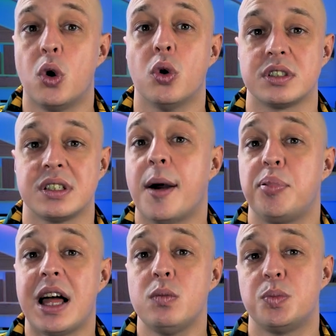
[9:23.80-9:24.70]
of course, a
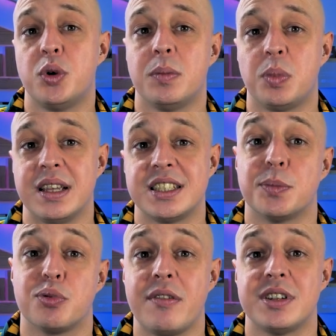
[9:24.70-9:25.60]
plan was put in place
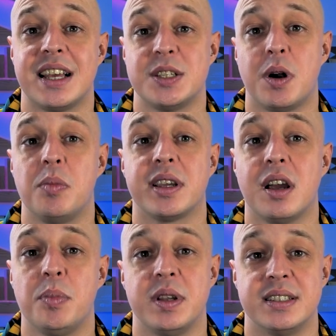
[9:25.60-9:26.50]
to privatise public
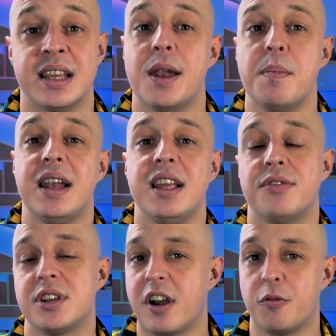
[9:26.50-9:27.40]
companies and many
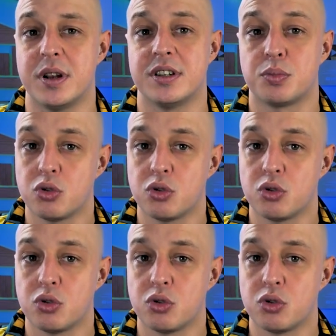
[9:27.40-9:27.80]
of the government's